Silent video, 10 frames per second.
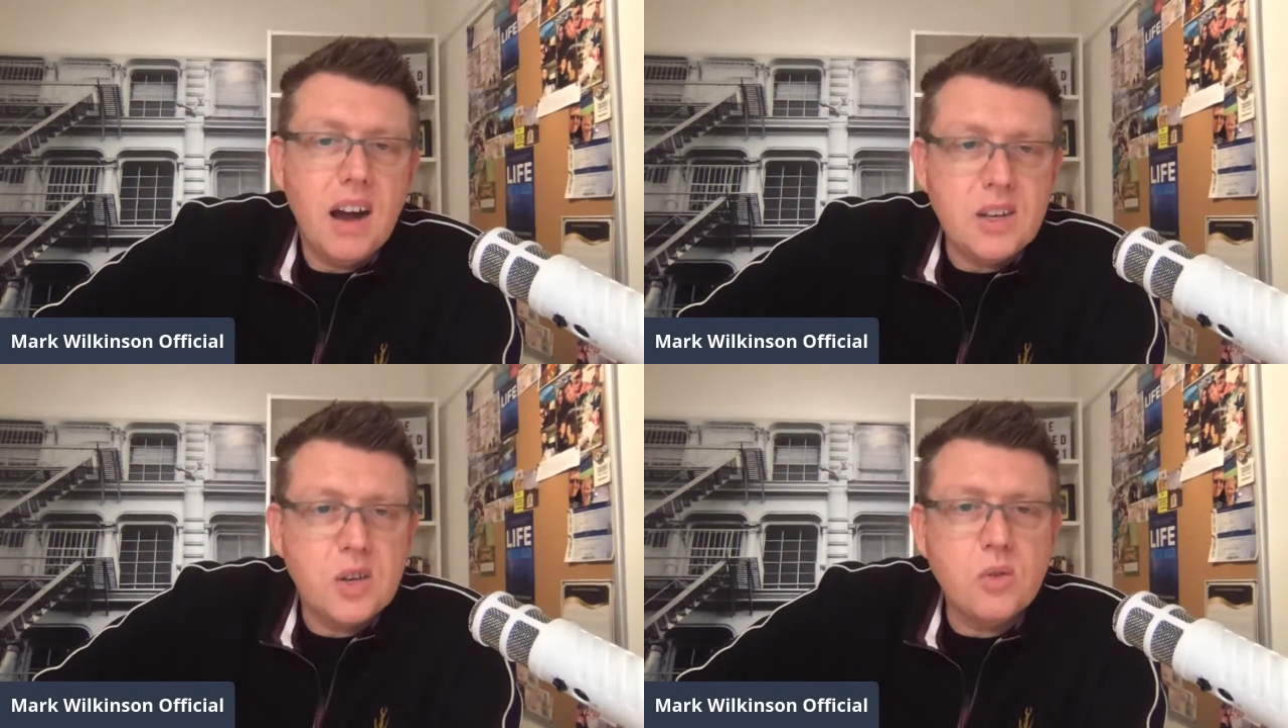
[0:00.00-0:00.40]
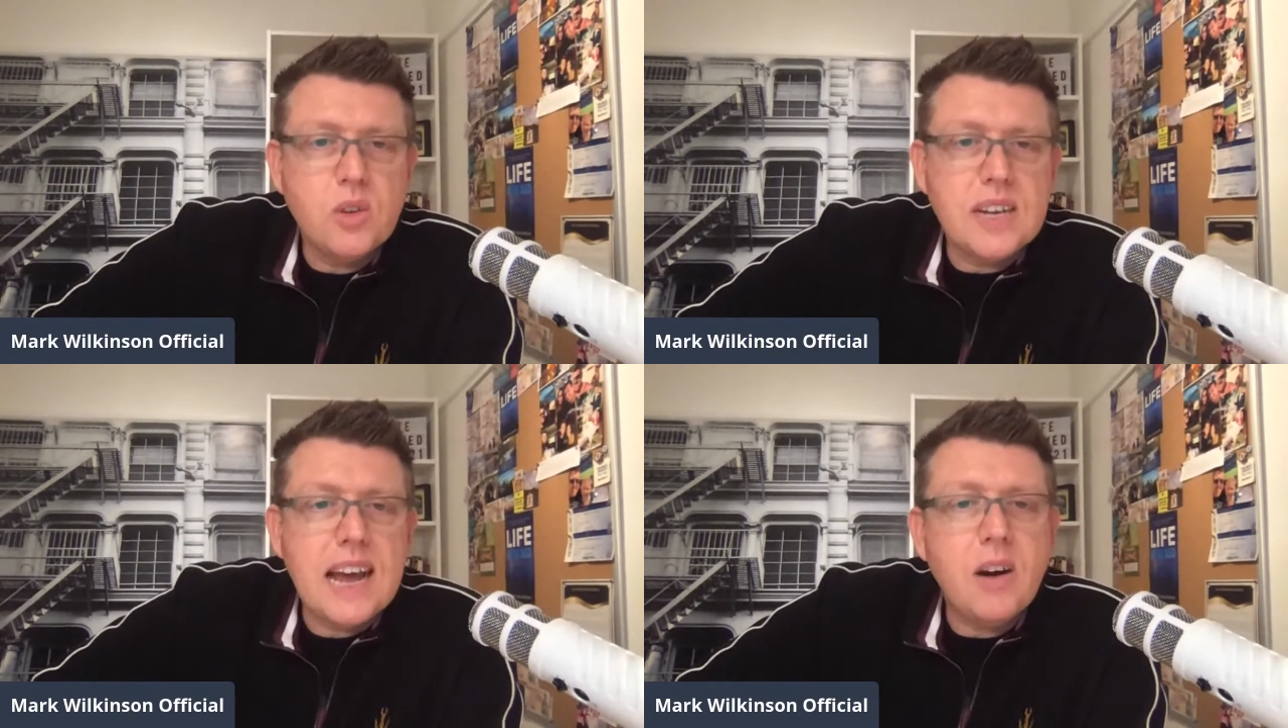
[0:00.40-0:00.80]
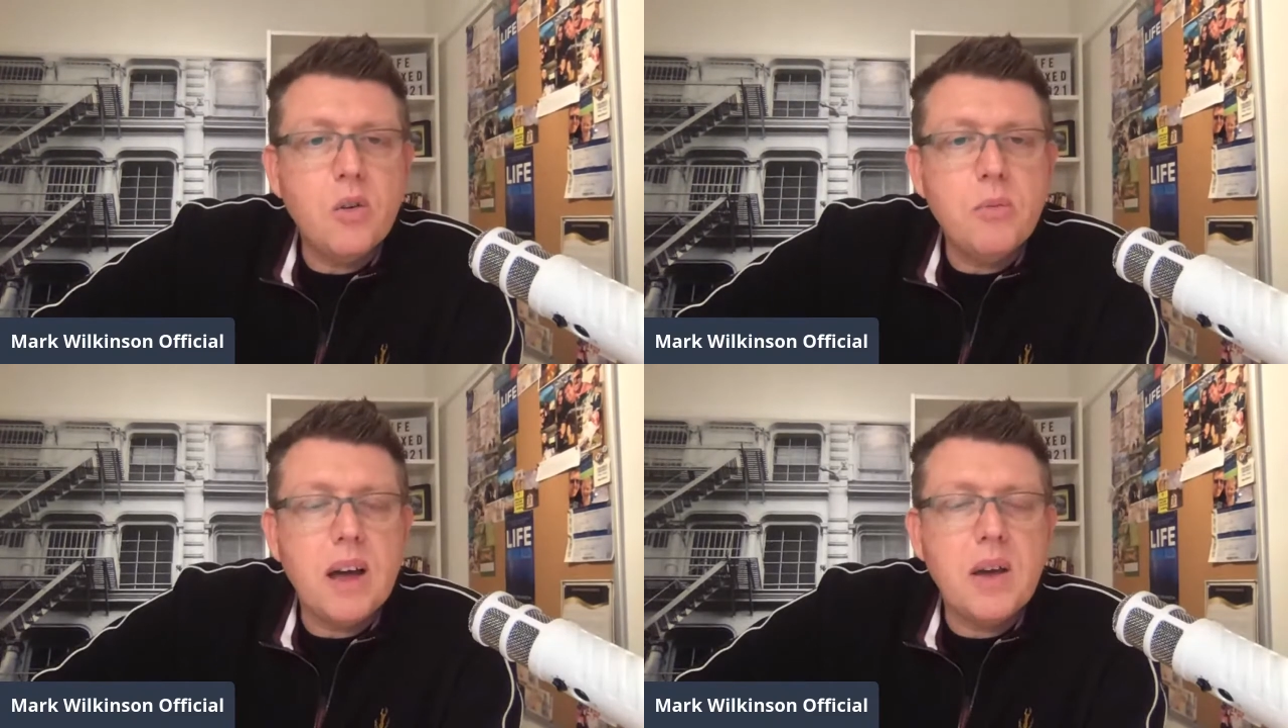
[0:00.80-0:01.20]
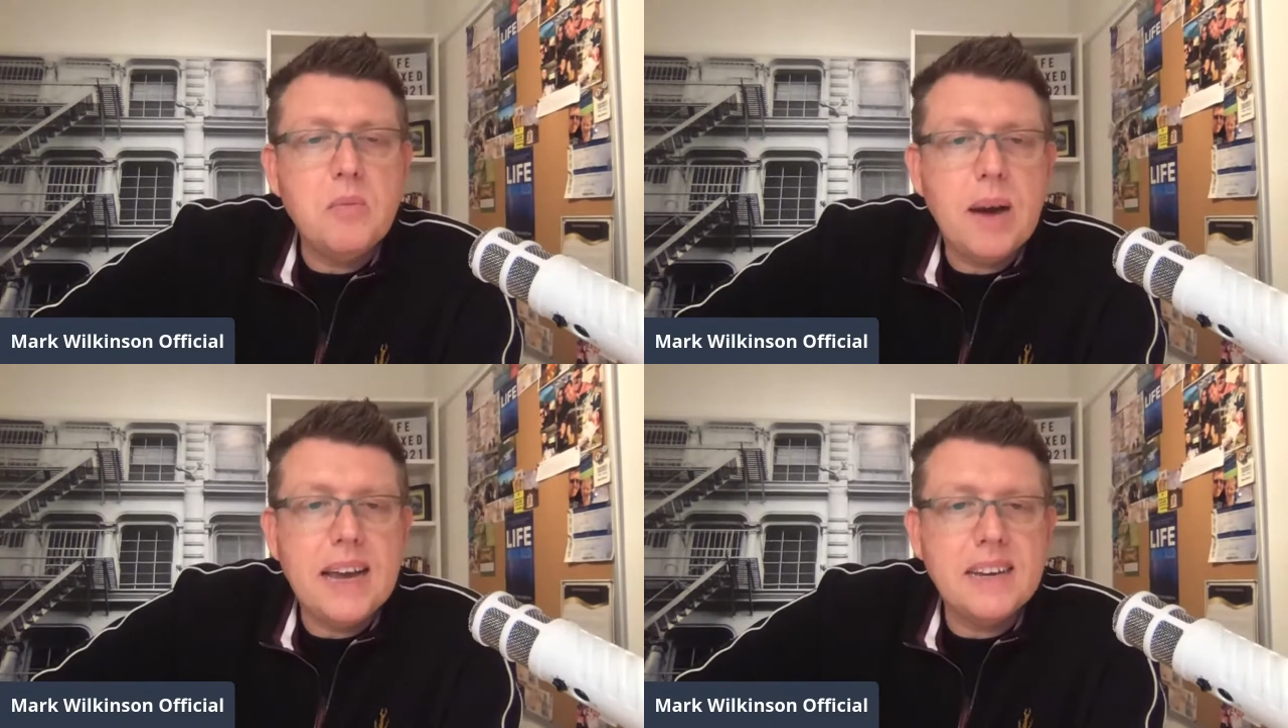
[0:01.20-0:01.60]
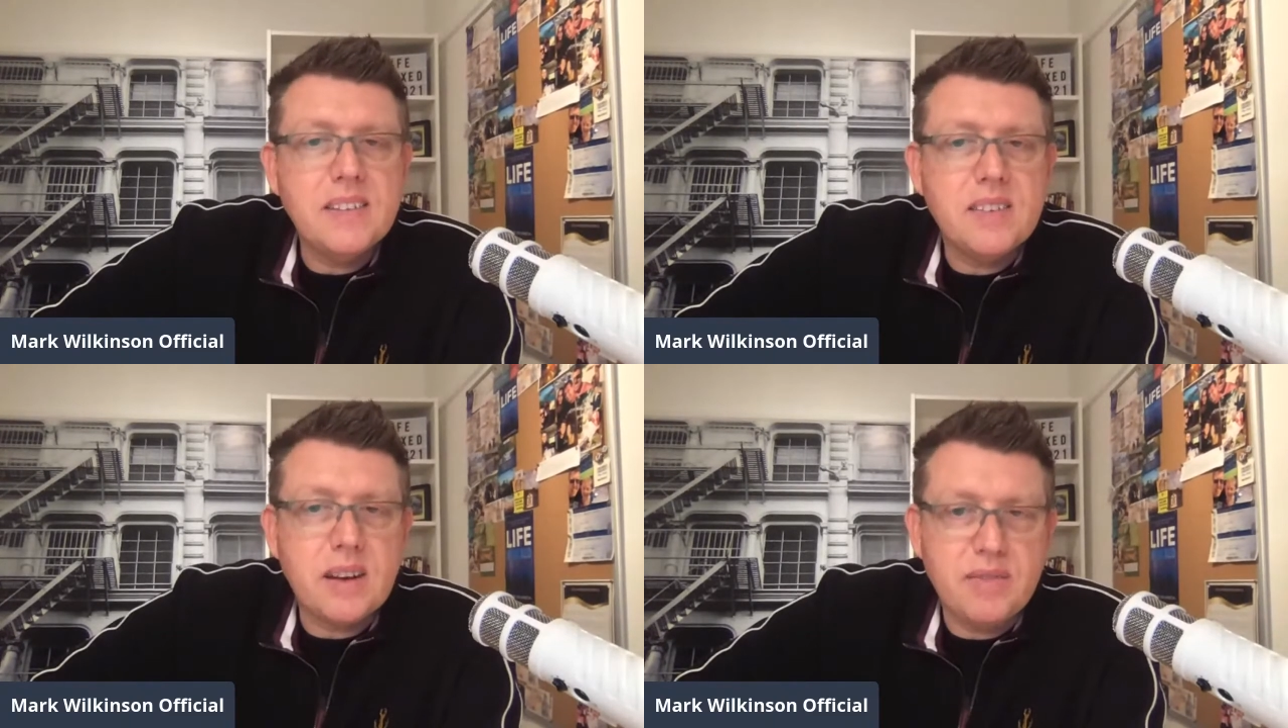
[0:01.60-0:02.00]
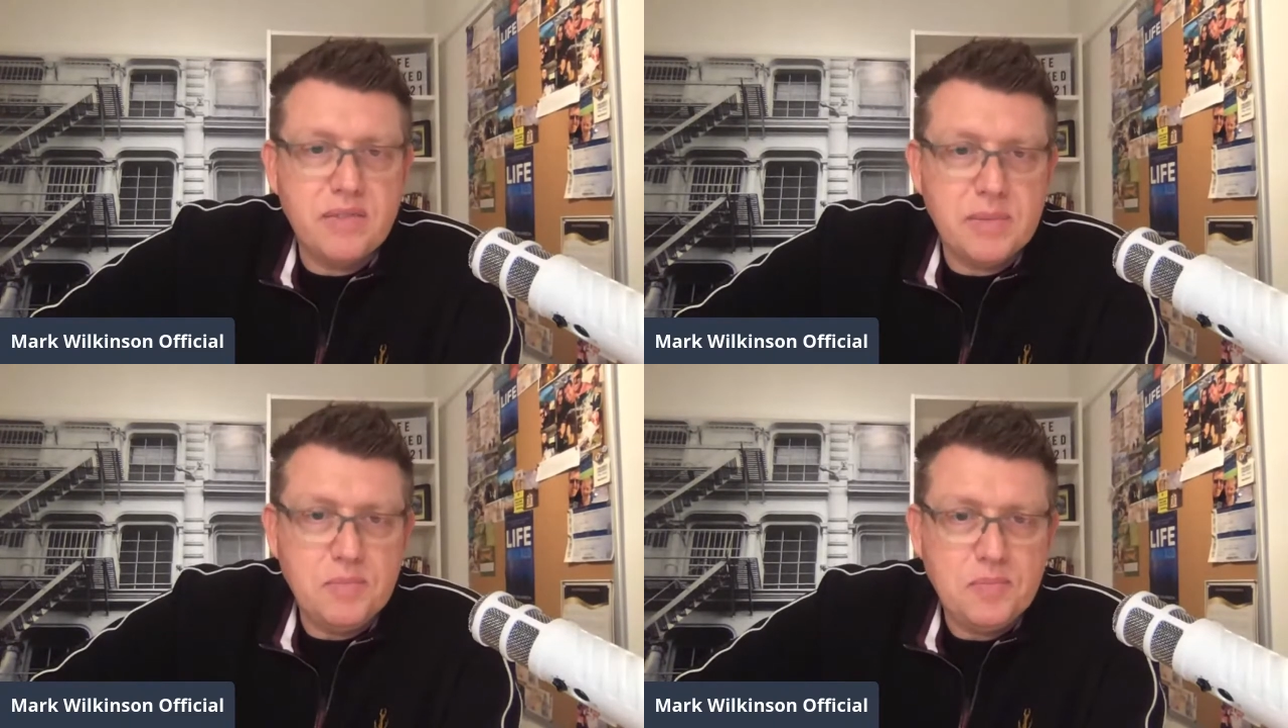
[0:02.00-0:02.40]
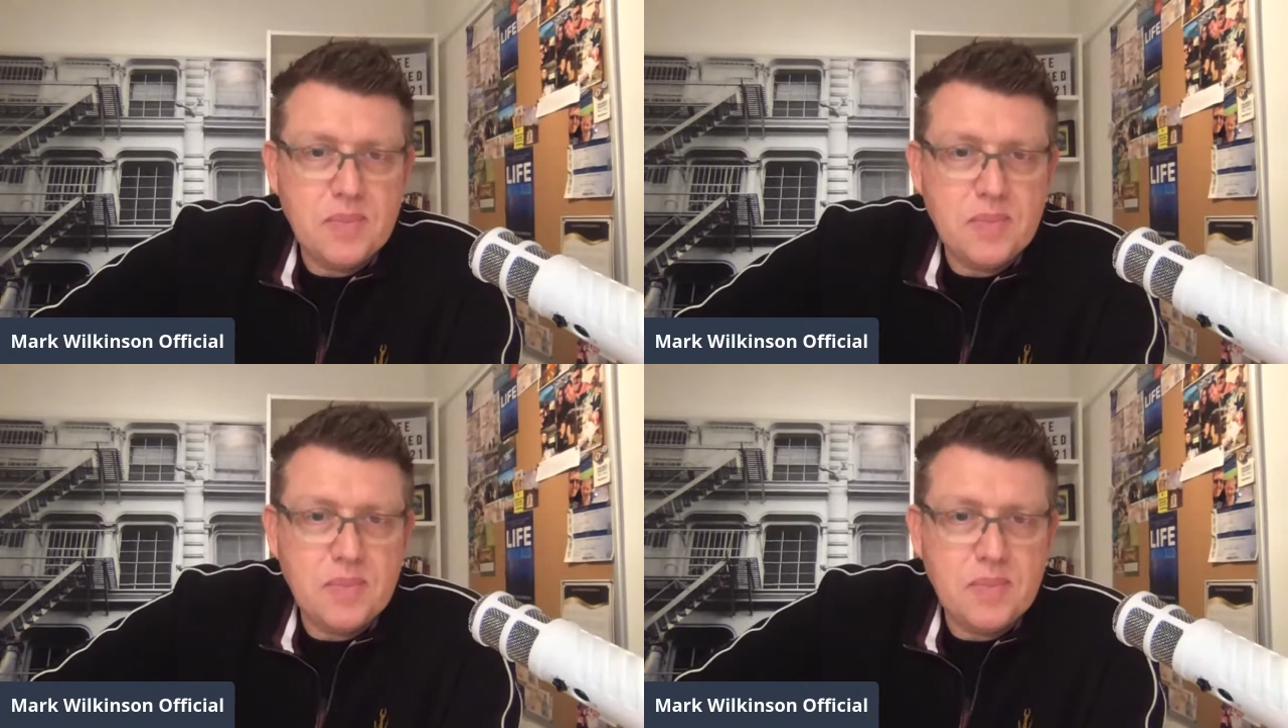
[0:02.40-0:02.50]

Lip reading: I sorted out all my own pain and suffering.